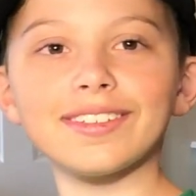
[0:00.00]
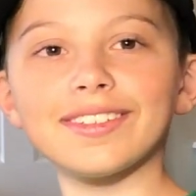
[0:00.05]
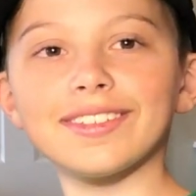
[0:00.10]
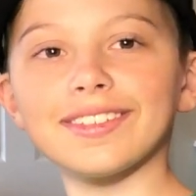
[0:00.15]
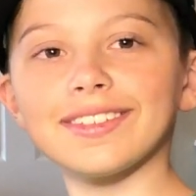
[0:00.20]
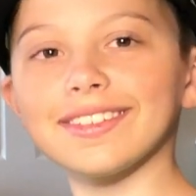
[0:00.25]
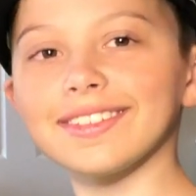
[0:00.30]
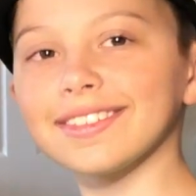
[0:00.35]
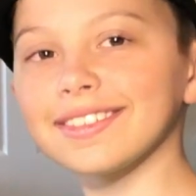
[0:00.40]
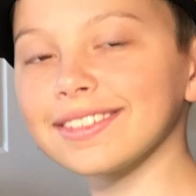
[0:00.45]
hope to
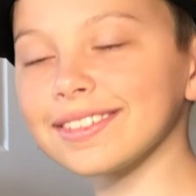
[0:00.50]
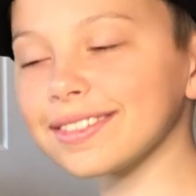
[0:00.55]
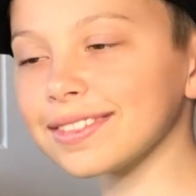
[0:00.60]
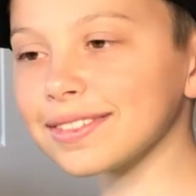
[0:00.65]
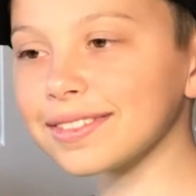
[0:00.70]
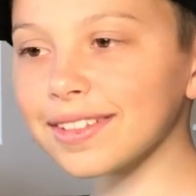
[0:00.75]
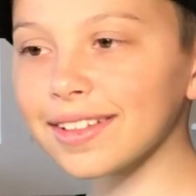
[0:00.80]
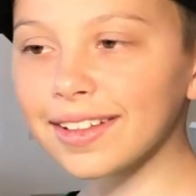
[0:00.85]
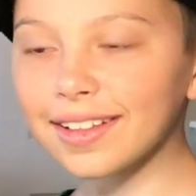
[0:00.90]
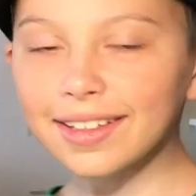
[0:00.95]
get them
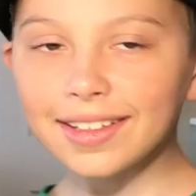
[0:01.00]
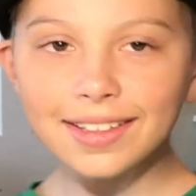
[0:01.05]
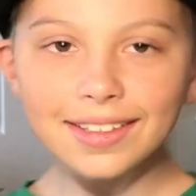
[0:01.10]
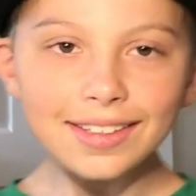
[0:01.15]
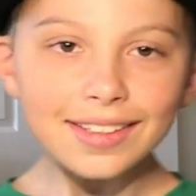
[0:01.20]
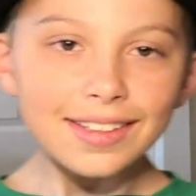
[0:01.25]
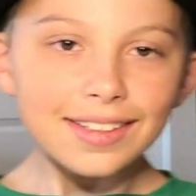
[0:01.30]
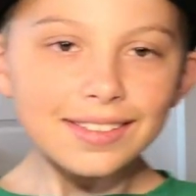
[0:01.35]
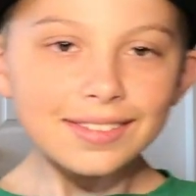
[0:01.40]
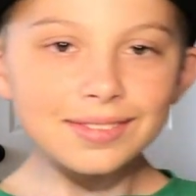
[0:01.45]
soon. We're
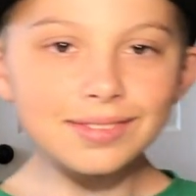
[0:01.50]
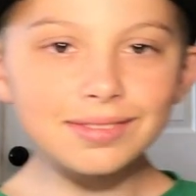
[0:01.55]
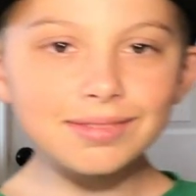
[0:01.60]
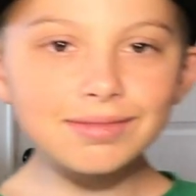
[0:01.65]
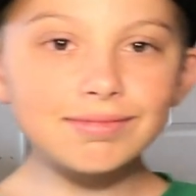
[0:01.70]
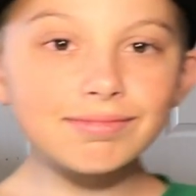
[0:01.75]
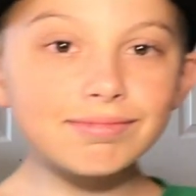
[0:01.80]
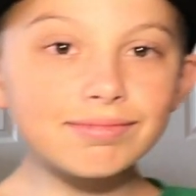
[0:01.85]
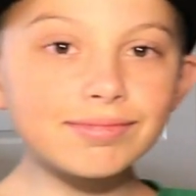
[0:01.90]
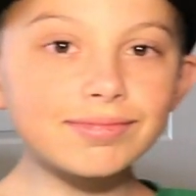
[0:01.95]
almost to
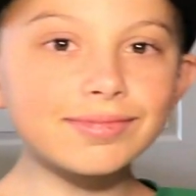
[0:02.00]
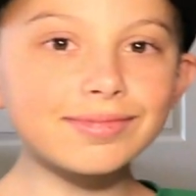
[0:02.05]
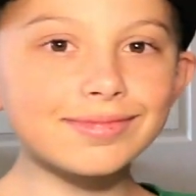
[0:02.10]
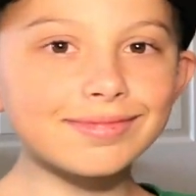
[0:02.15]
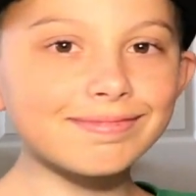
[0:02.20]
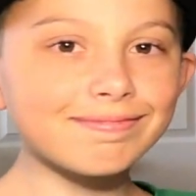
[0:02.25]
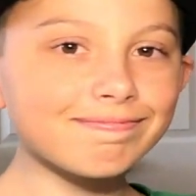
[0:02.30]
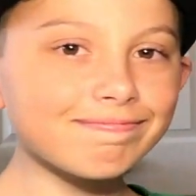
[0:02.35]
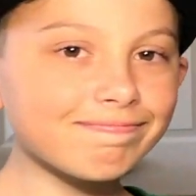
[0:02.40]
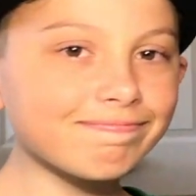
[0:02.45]
100
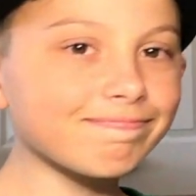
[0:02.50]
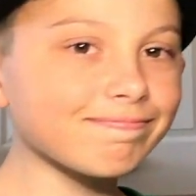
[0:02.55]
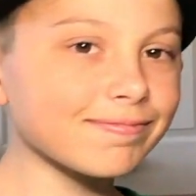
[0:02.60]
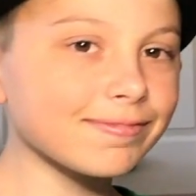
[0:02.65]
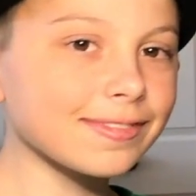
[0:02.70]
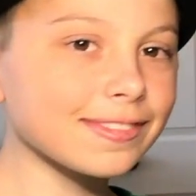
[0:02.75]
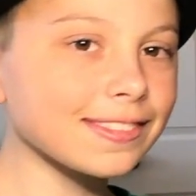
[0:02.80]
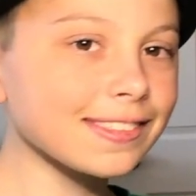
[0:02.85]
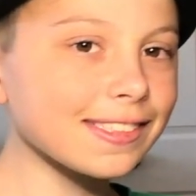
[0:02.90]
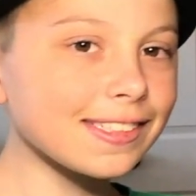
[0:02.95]
subscribers,
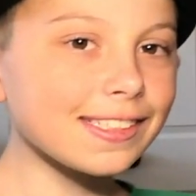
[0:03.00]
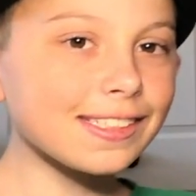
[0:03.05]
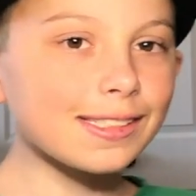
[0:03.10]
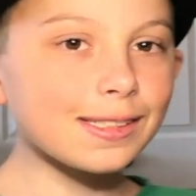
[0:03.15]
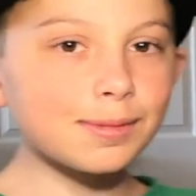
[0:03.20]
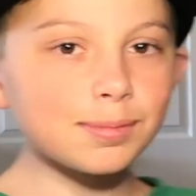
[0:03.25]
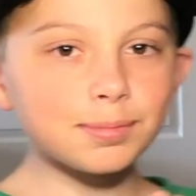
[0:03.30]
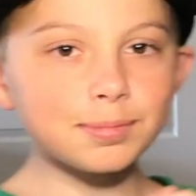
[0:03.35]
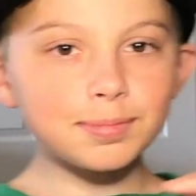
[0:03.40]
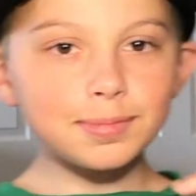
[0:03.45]
so